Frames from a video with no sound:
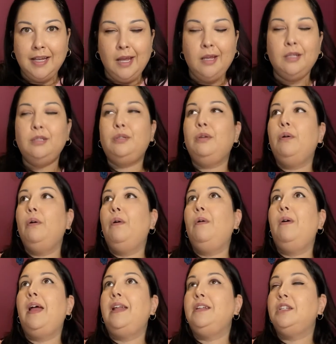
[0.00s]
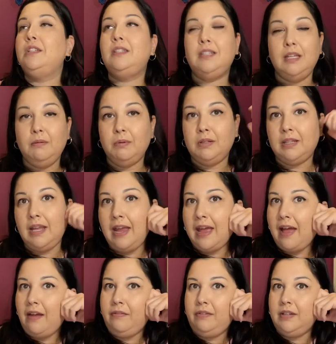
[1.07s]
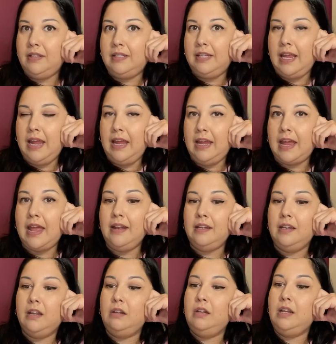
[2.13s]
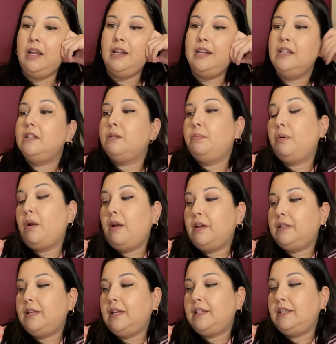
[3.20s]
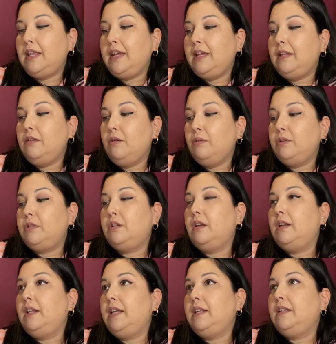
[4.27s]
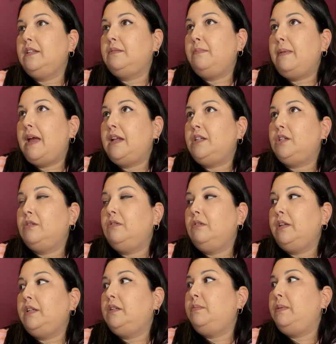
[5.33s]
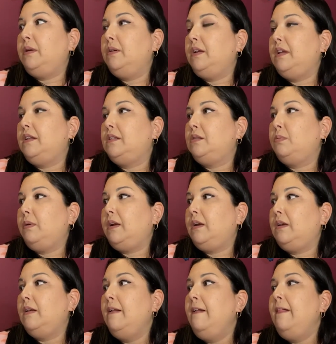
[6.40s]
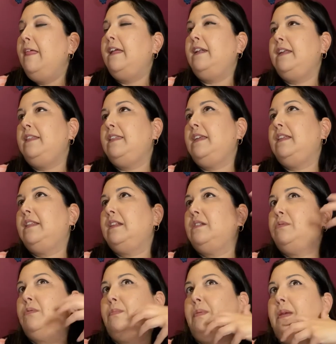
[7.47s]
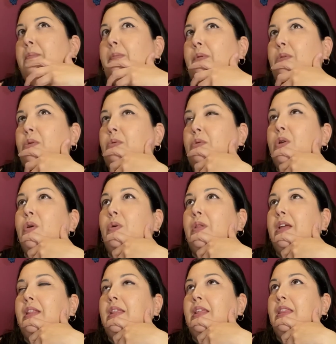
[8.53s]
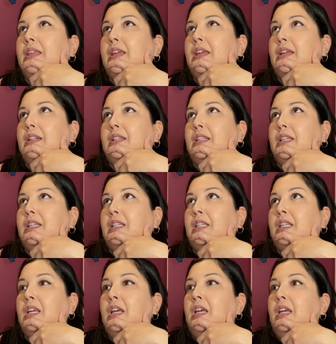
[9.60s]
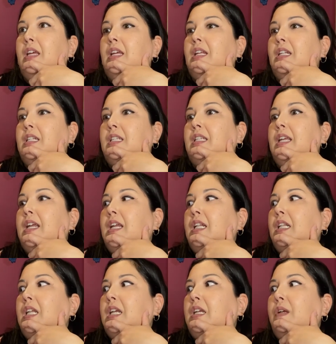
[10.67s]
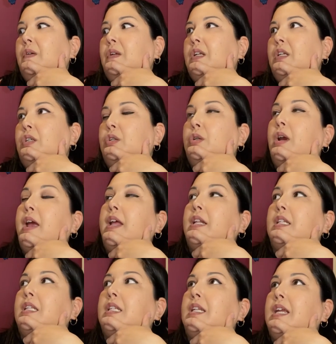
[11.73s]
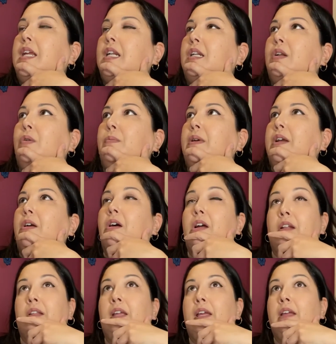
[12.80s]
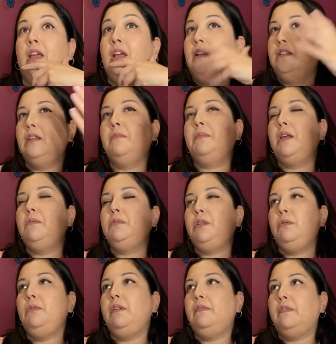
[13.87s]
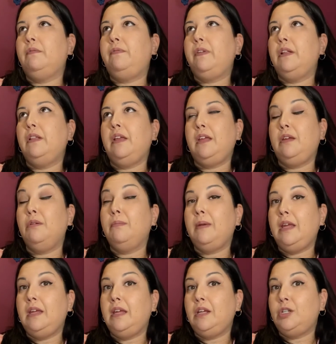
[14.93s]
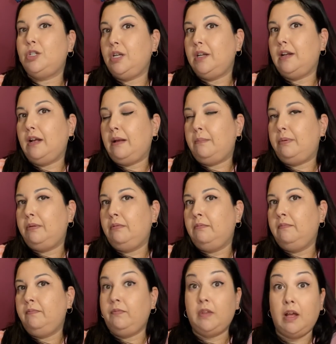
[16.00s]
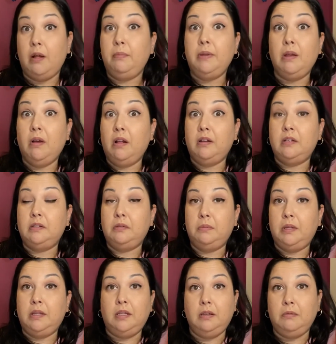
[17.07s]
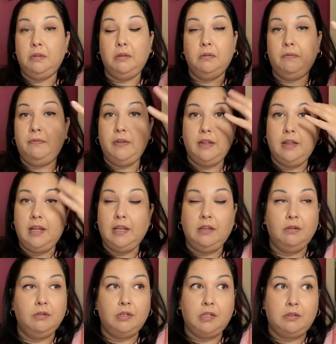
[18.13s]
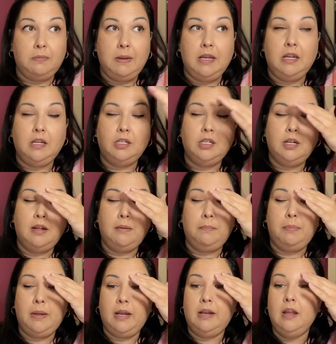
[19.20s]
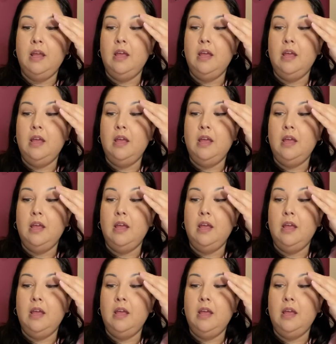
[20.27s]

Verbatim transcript: So, and just see what they have to say. And it is a process. Like, no, it's not like this magical experience where, and I think that's where people don't know, like they think it's this insane, like you're in a trance state and oh my God, like sometimes you even feel like you're making shit up. I'll be honest with you. You'll feel like you're just making shit up, but